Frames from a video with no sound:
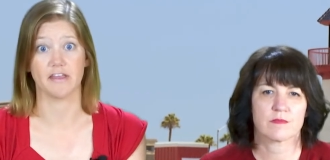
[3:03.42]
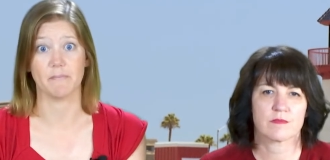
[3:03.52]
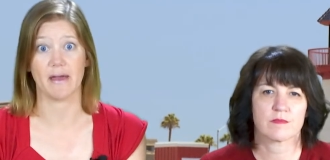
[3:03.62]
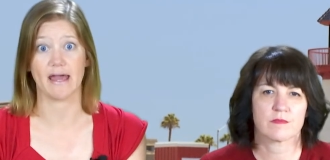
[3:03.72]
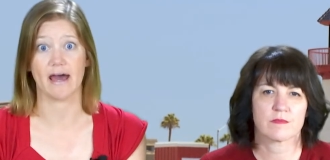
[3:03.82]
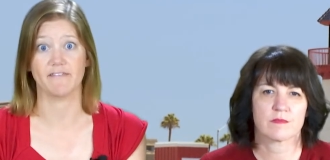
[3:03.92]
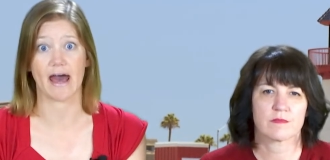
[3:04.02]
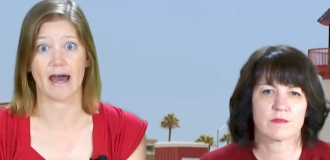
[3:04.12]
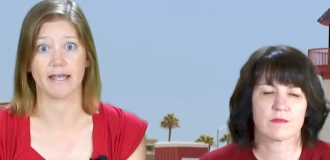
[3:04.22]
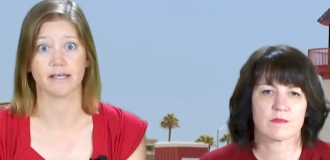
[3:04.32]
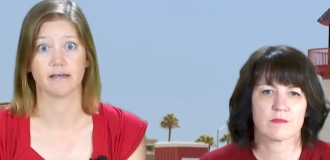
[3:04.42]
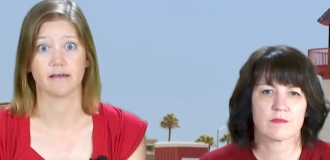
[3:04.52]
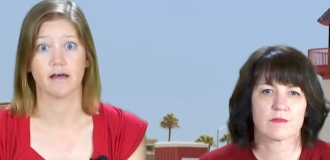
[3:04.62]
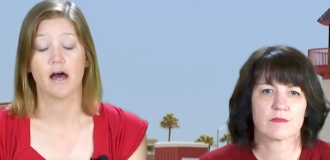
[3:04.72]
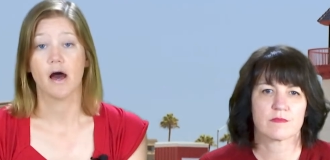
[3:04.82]
Speaker 1: they may have had.
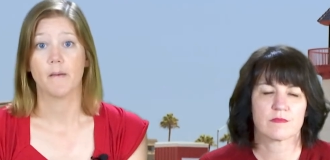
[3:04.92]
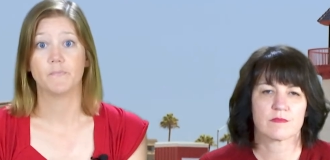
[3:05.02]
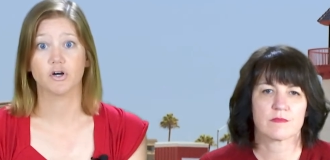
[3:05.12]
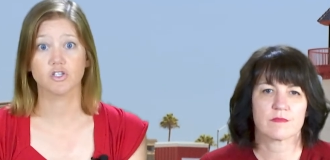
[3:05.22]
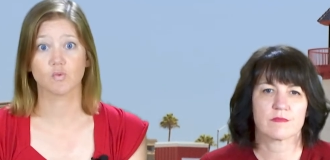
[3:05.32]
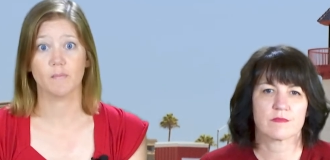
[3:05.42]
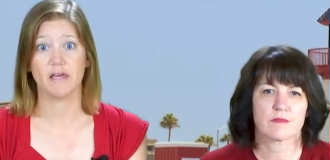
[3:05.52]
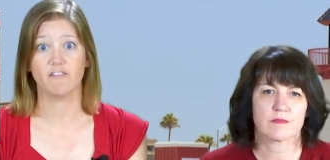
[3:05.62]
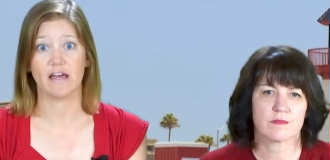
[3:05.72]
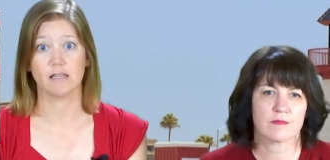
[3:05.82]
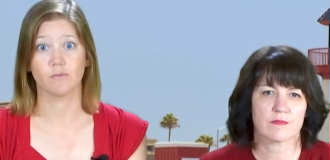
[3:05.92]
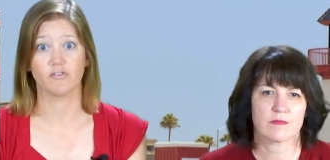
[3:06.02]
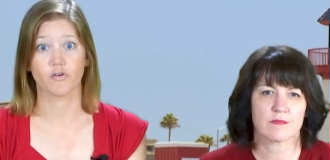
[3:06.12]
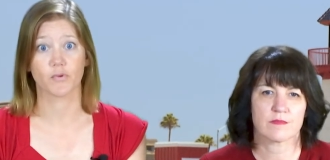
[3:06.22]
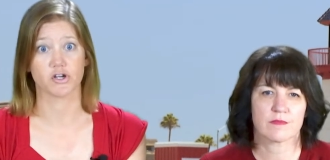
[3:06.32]
Books will be
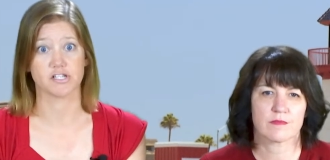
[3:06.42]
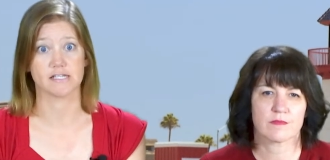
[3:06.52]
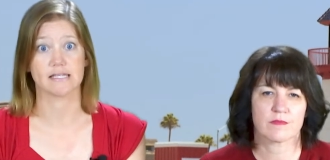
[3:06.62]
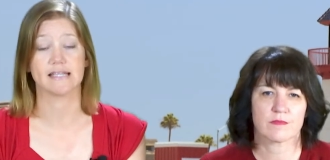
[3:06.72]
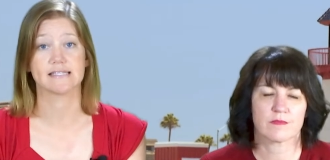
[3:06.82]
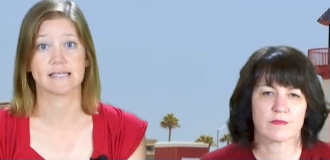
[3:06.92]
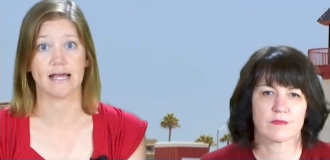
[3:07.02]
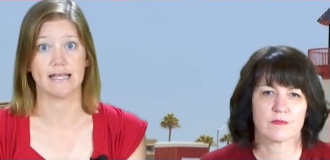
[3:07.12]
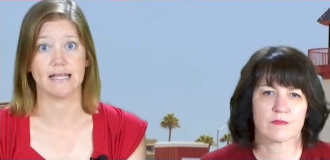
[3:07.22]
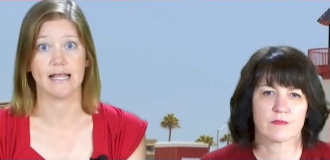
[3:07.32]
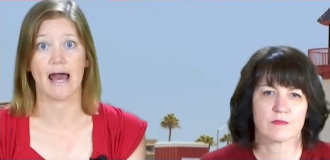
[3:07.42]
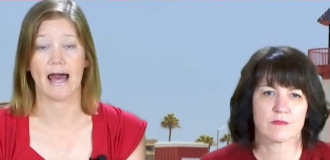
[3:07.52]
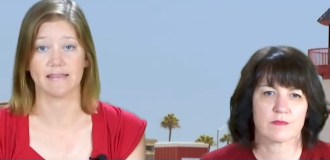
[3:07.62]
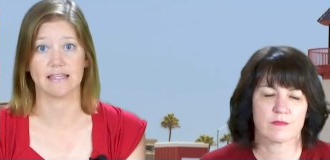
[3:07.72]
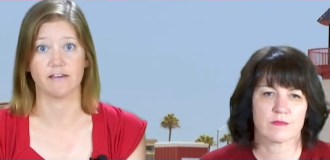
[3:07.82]
available for purchase and signing
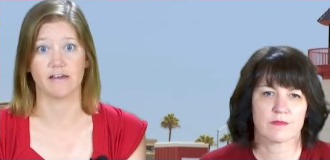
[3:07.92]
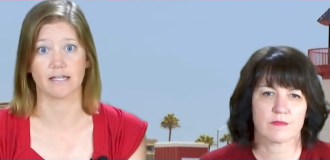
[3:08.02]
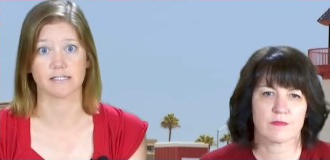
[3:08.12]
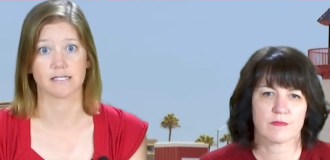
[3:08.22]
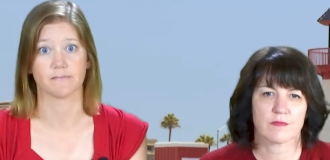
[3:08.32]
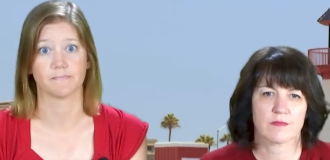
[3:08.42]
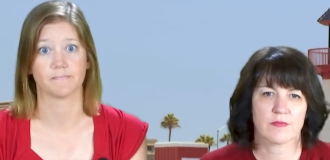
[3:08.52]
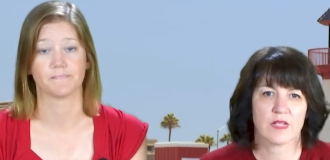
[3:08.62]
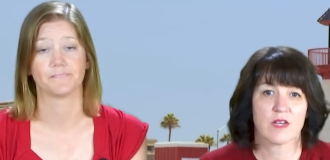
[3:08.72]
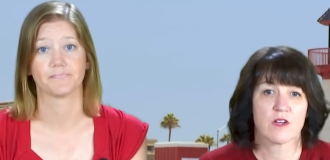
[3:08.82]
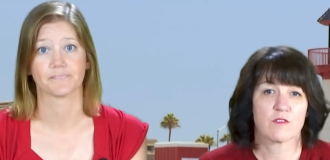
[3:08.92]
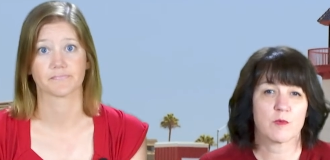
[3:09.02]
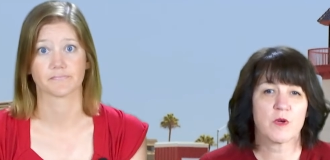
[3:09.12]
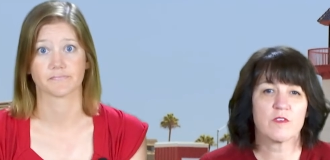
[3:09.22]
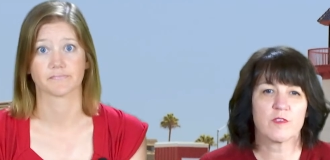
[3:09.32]
at the event.
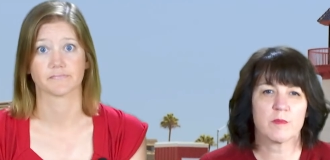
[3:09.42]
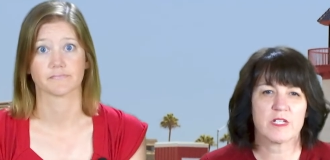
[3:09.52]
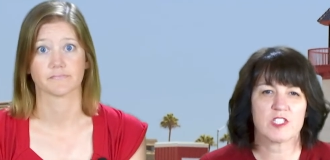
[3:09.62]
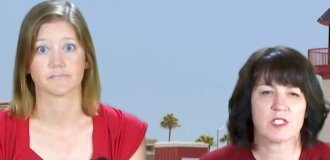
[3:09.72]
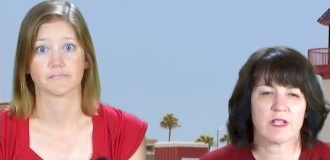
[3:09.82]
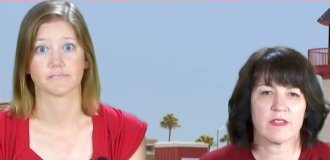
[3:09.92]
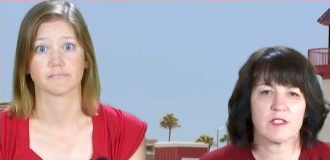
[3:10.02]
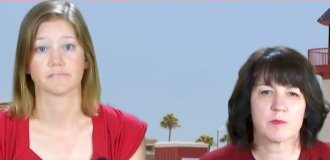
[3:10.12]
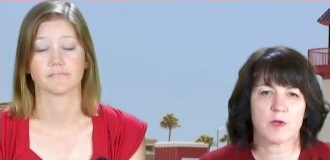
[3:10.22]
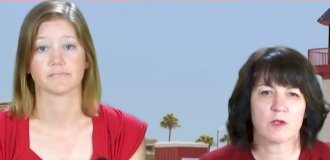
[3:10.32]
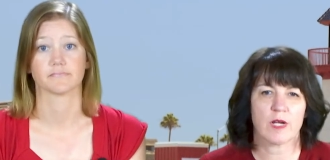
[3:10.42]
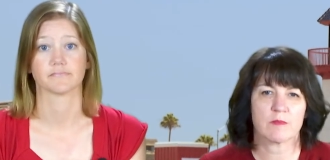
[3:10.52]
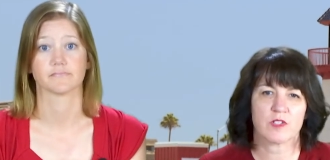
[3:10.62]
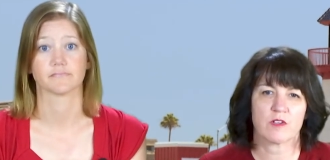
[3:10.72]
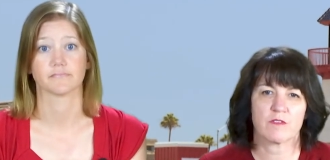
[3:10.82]
Speaker 2: For more information on these
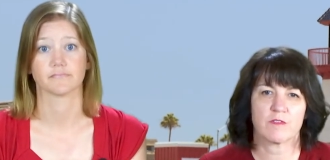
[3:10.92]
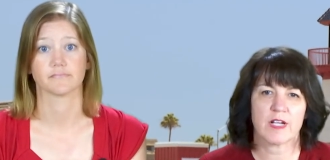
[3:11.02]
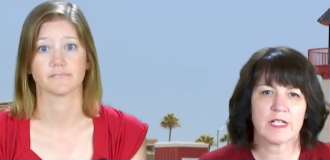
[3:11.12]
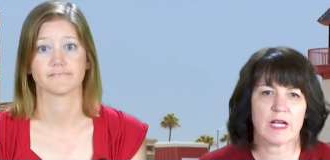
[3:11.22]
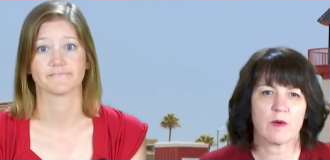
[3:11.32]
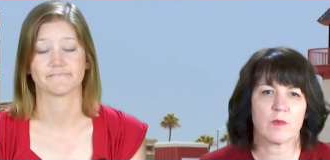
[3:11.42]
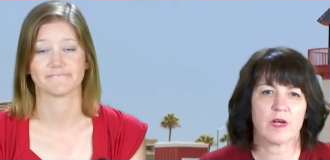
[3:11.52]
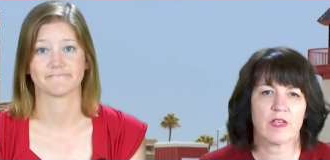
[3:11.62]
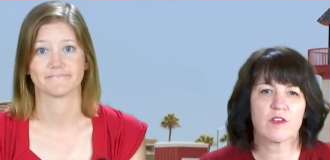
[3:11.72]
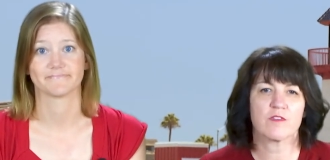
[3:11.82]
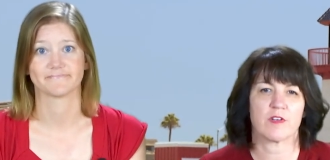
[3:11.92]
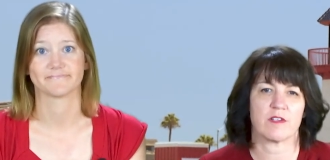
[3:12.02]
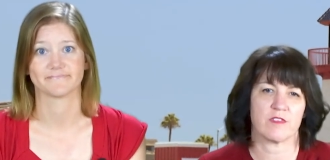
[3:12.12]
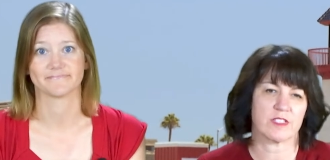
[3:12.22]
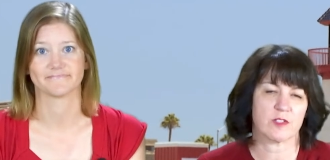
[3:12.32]
programs or to find out what other fun
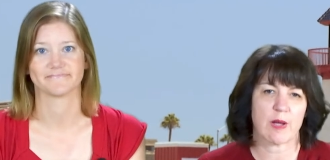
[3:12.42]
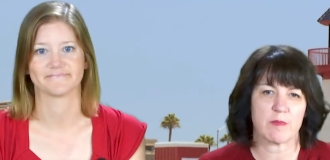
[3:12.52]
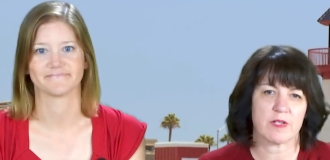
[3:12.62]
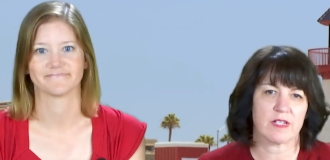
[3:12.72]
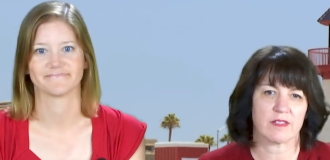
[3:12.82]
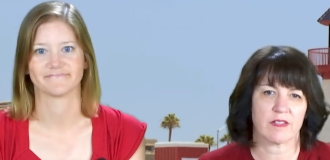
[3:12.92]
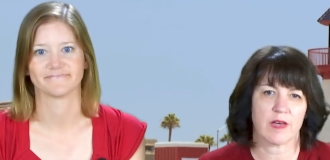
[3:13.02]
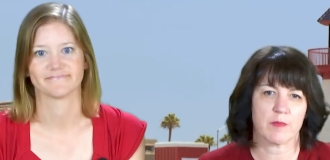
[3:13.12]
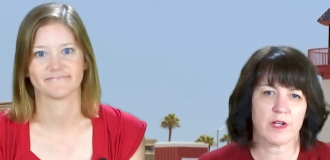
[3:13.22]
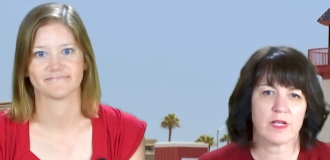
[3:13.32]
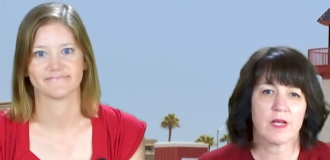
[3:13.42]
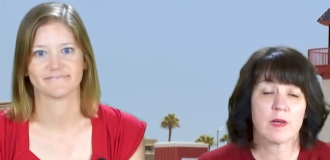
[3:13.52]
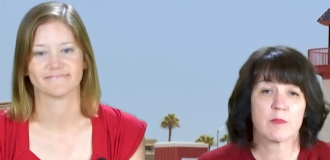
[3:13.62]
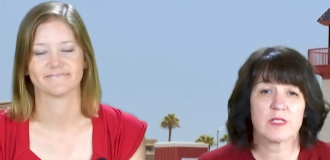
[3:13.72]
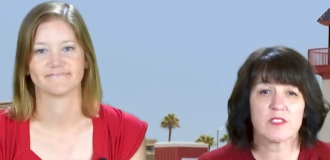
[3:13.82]
events are happening at the library,
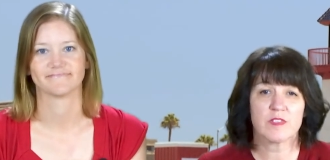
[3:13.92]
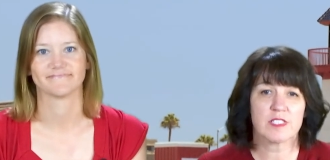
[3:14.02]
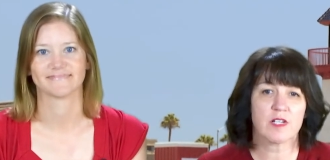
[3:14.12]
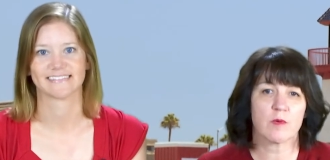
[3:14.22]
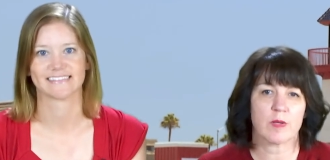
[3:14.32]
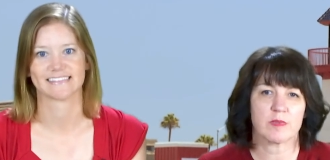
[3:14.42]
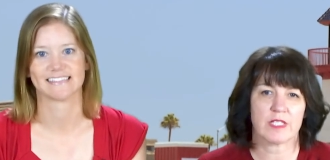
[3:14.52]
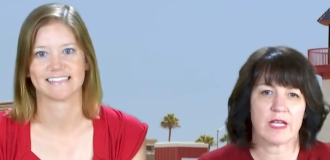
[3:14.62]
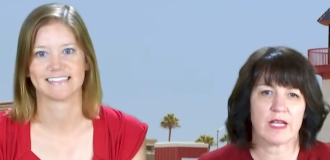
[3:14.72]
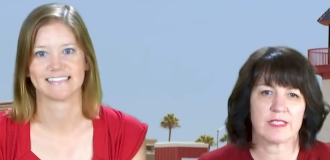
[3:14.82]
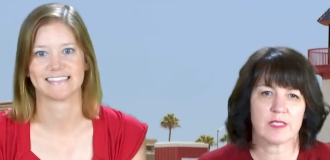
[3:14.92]
please visit our website at